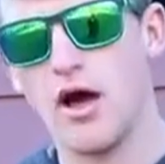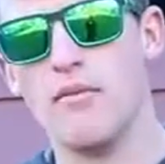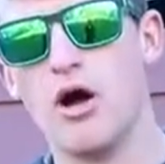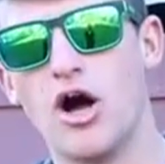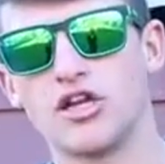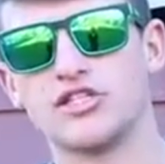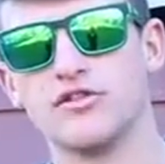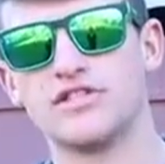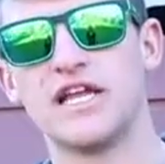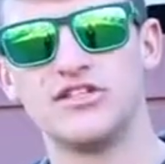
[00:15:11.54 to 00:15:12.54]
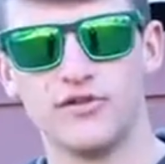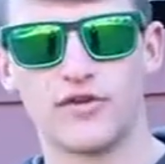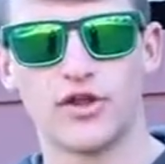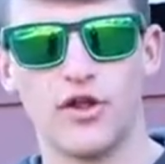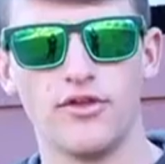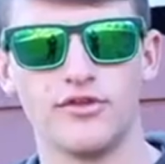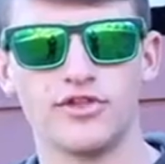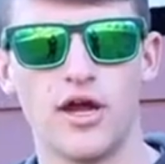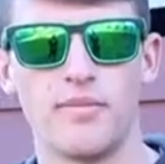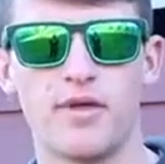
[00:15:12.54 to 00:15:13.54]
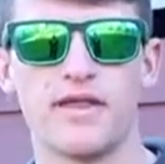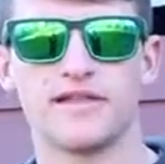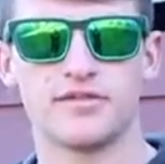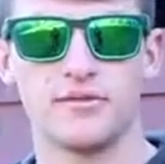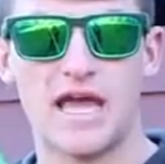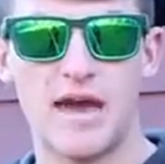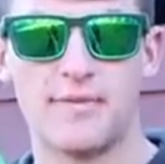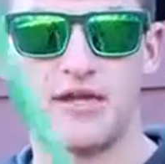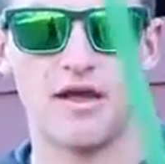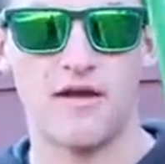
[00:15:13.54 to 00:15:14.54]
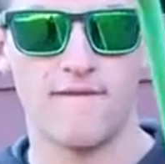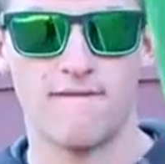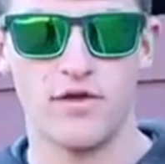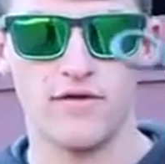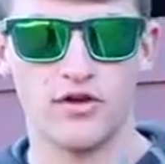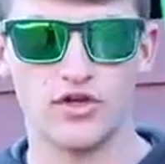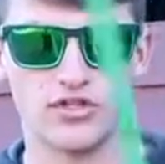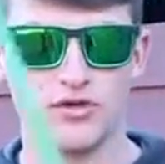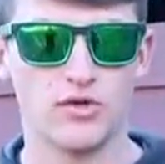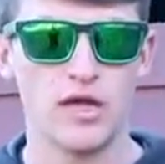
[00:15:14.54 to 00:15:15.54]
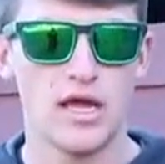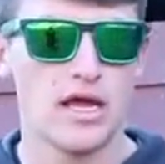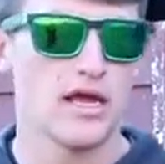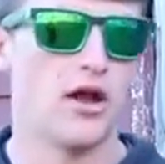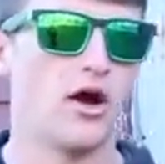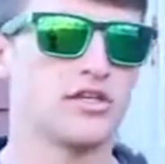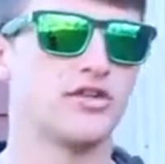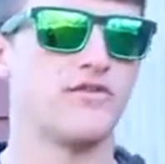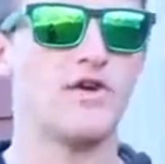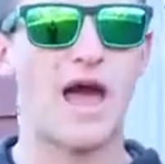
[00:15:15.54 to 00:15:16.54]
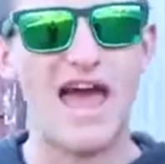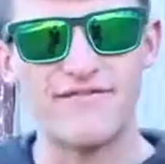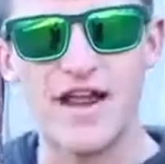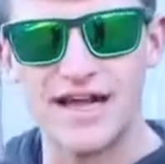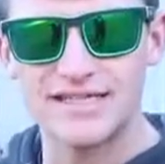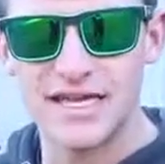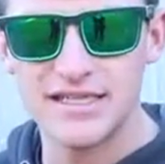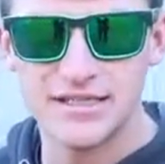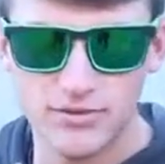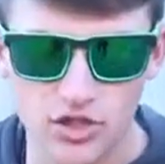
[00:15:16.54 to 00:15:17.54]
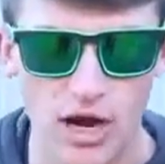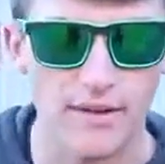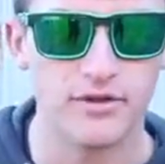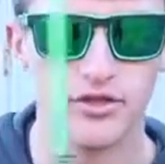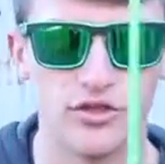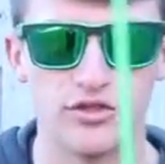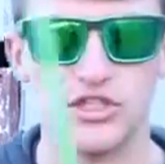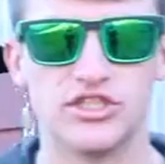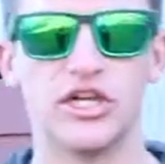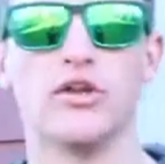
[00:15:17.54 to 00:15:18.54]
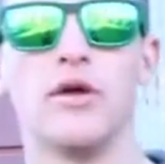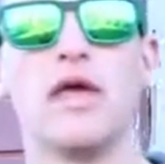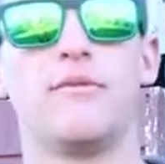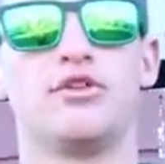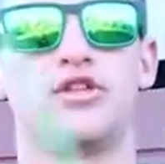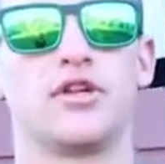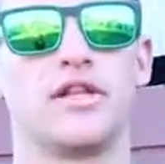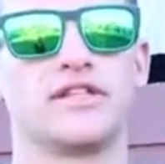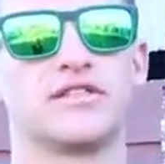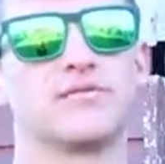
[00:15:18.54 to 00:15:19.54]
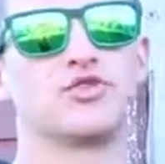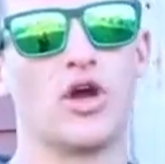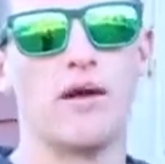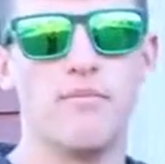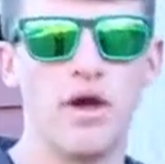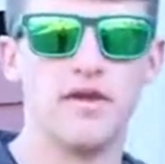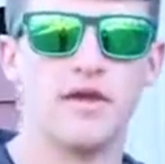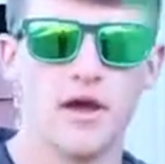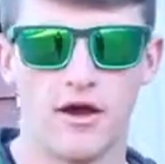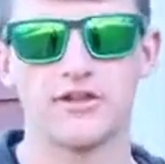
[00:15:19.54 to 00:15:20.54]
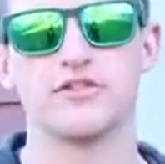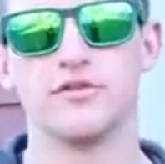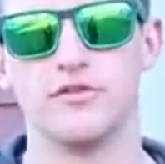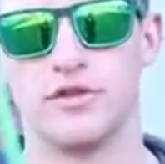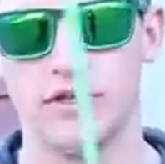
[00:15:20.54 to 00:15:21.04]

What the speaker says: Also, stay tuned for the clothing drop. That's gonna be happening very, very soon. And also, if you have not subscribed and you're new to the channel, be sure to click the subscribe button. Also,